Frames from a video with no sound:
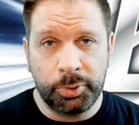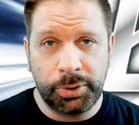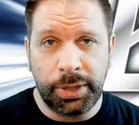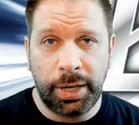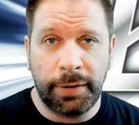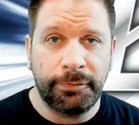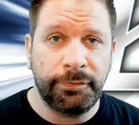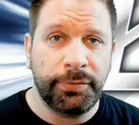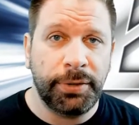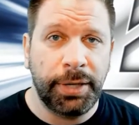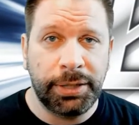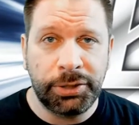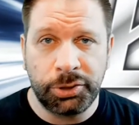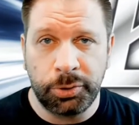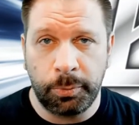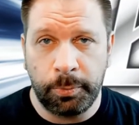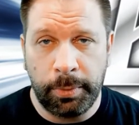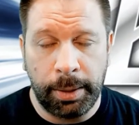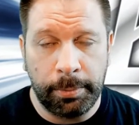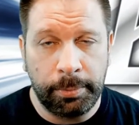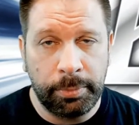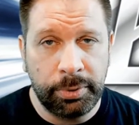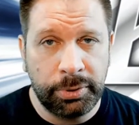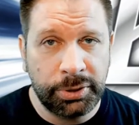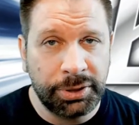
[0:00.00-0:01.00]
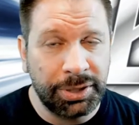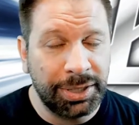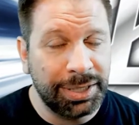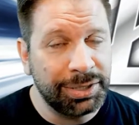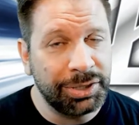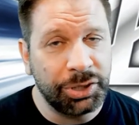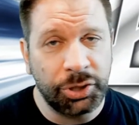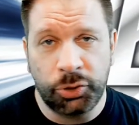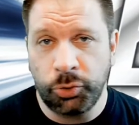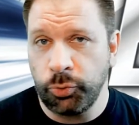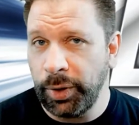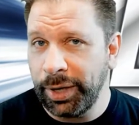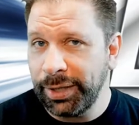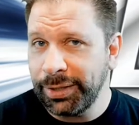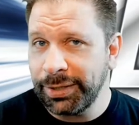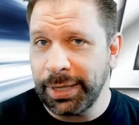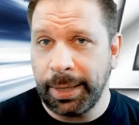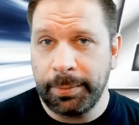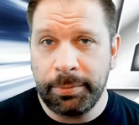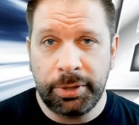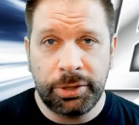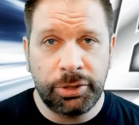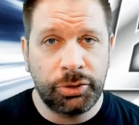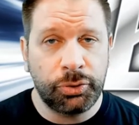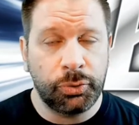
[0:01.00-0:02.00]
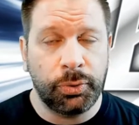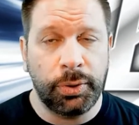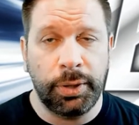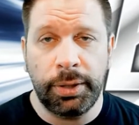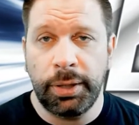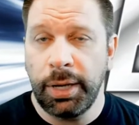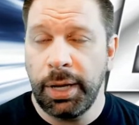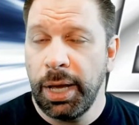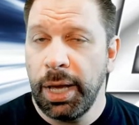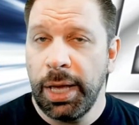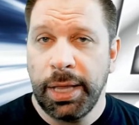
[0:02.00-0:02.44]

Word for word: Confidential members, and it's a great time to join.